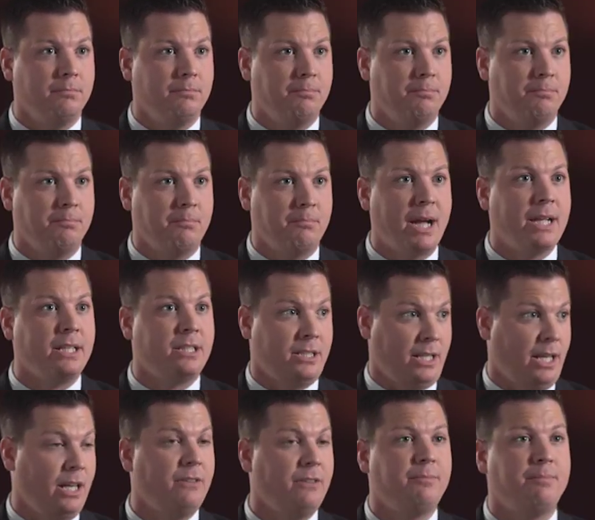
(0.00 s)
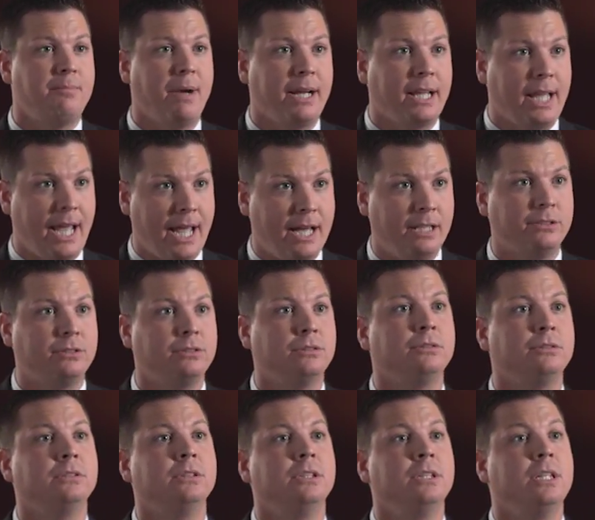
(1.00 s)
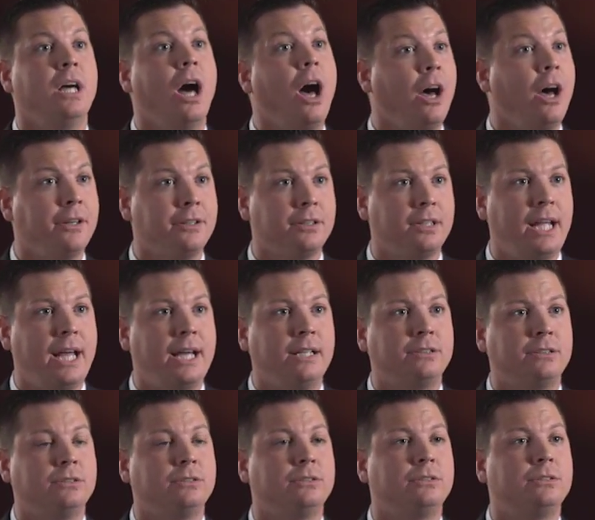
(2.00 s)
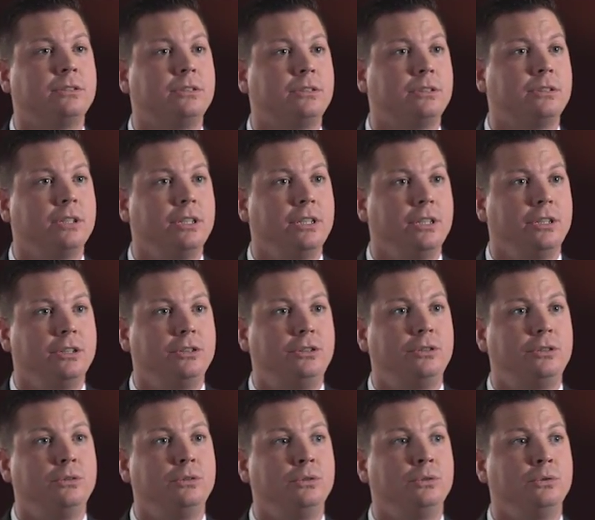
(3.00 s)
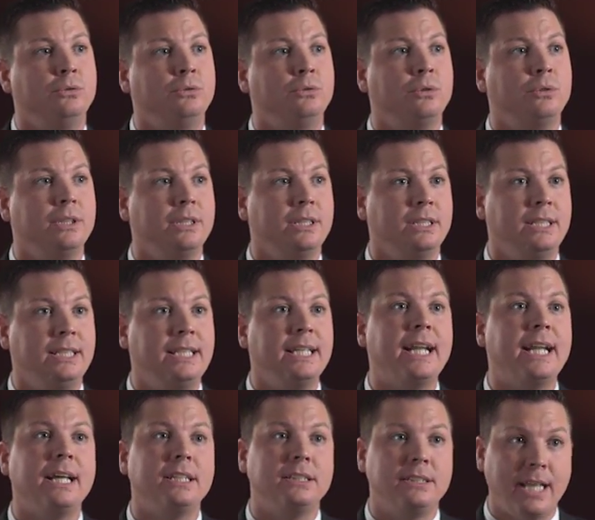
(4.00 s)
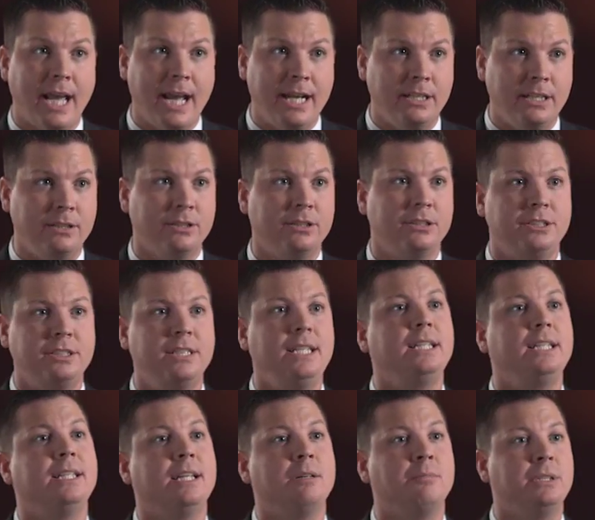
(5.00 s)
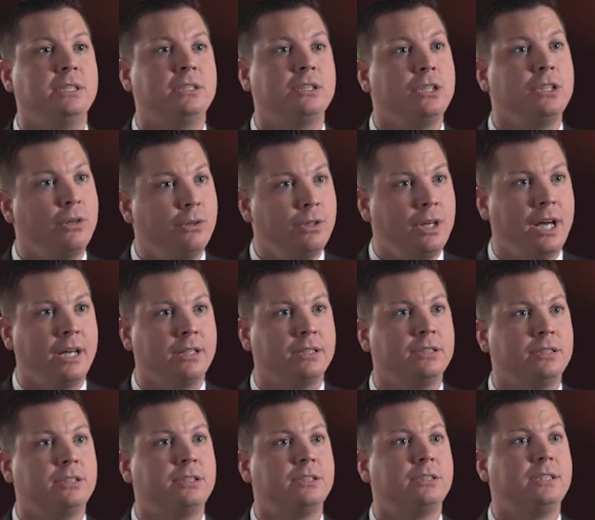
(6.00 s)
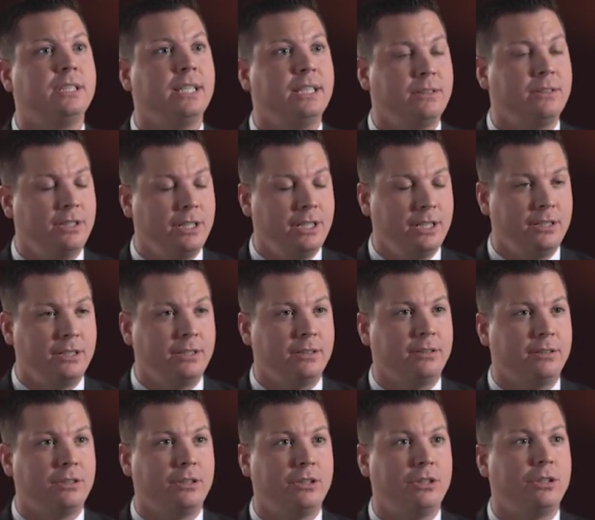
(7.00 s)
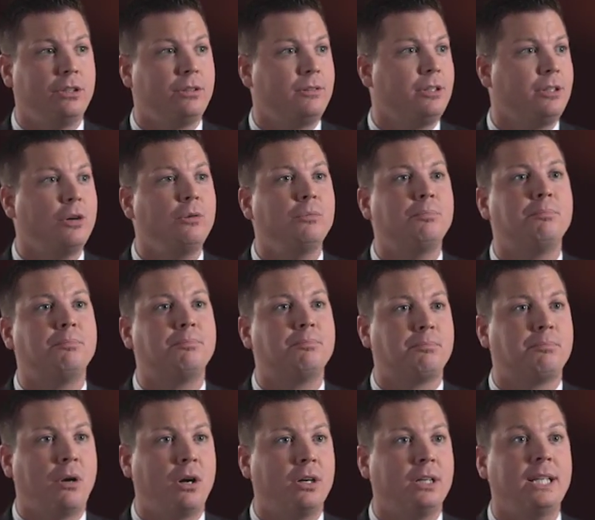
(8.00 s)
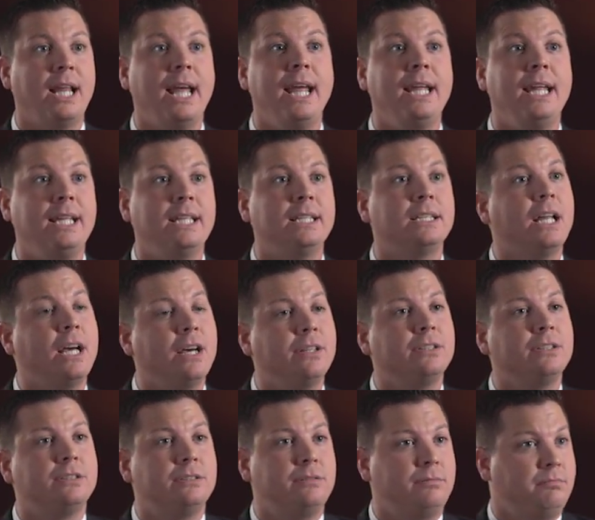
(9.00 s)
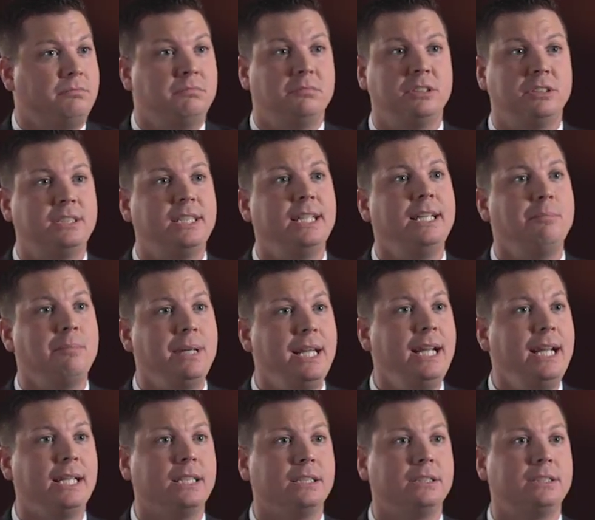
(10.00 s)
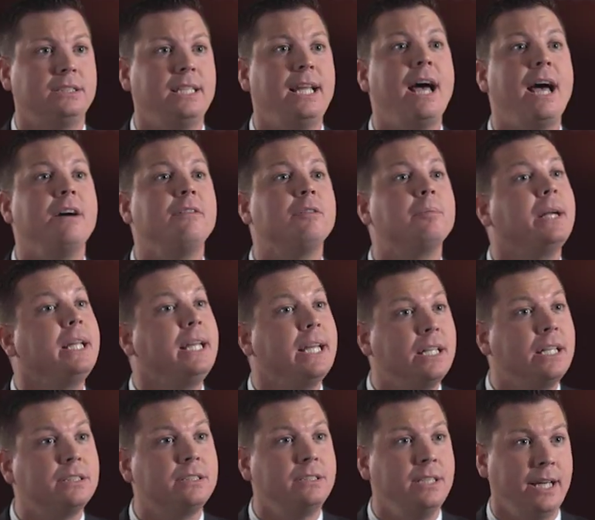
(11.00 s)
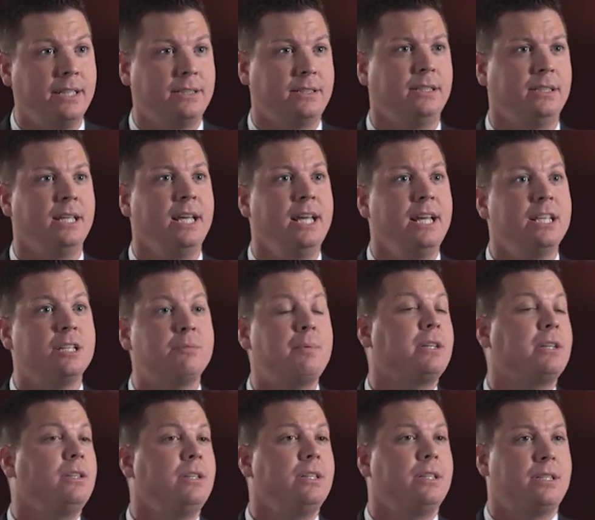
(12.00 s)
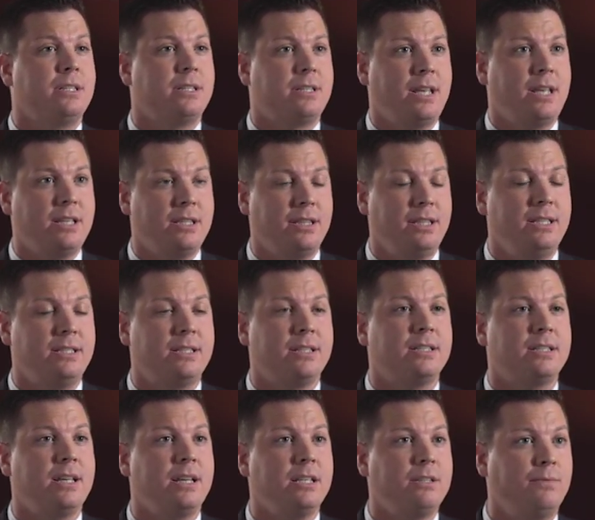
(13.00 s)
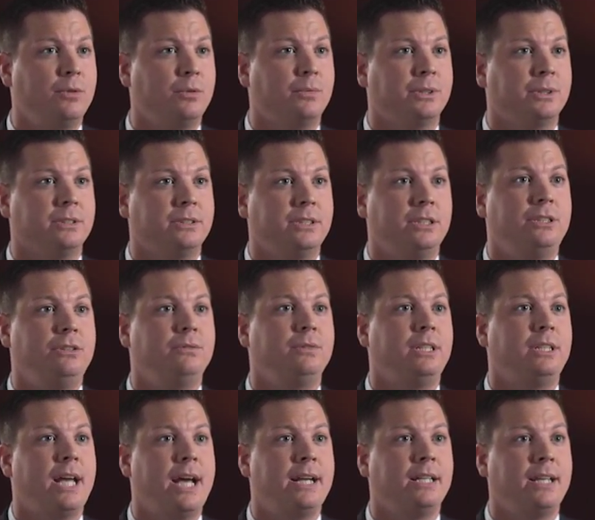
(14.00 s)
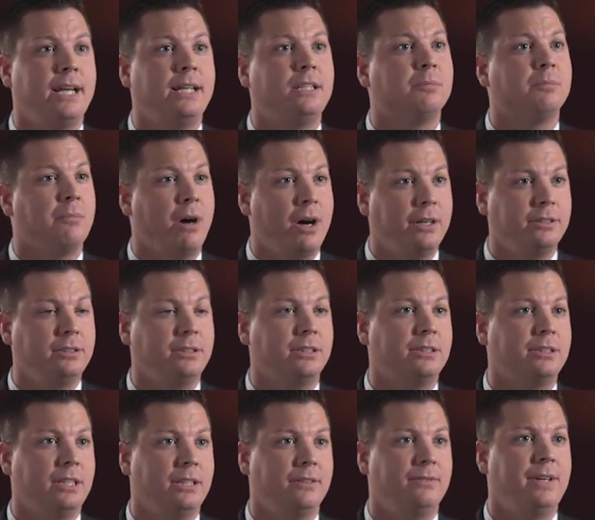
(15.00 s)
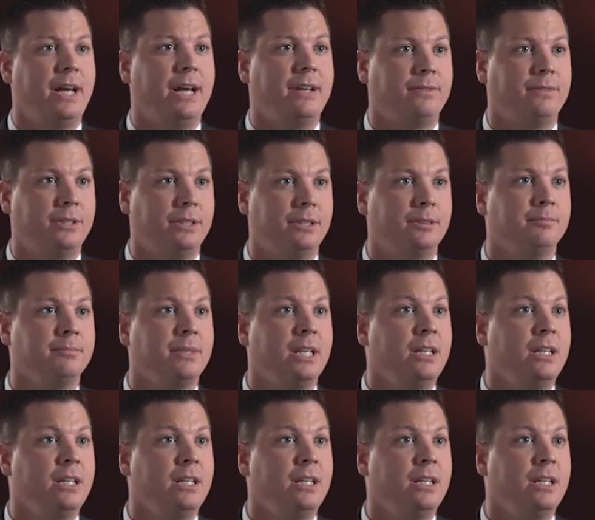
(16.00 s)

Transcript: myself, my council, other councils to get outside of their city limits, go to others, and go partake in other city meetings. See how everybody else does it, especially these successful ones that you would kind of like to model yourself after.